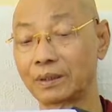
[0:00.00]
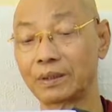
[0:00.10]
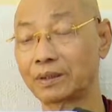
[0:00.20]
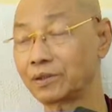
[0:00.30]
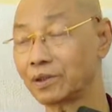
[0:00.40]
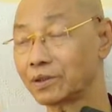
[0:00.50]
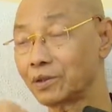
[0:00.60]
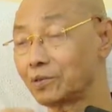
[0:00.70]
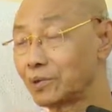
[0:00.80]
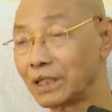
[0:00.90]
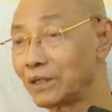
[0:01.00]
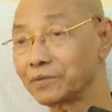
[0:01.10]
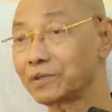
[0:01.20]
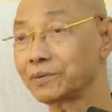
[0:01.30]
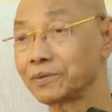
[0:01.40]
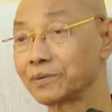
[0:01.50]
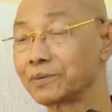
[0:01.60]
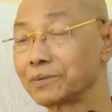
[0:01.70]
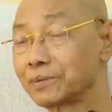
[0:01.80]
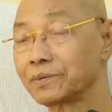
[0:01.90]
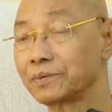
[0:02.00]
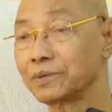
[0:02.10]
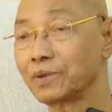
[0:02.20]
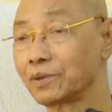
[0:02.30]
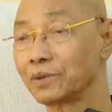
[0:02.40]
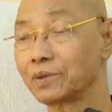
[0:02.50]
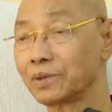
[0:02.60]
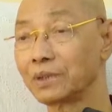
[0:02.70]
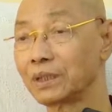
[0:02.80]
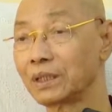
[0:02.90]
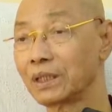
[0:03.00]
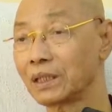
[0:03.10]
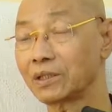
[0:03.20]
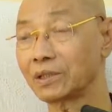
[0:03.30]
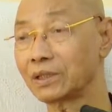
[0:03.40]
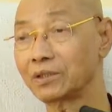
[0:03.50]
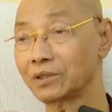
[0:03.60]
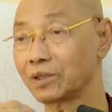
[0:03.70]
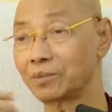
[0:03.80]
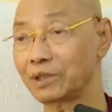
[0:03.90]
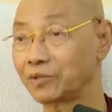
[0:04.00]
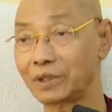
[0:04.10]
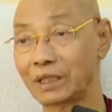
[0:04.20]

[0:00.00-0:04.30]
This also we have to know according to commentary